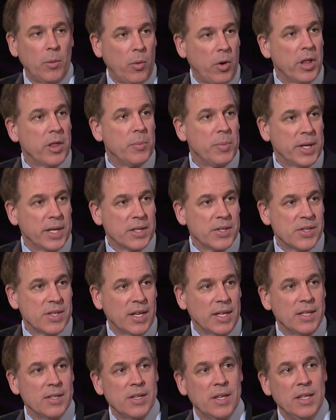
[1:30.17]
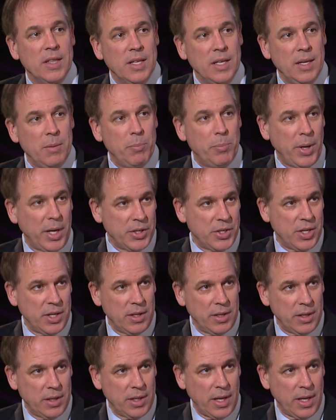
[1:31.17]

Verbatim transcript: one of the biggest things in the budget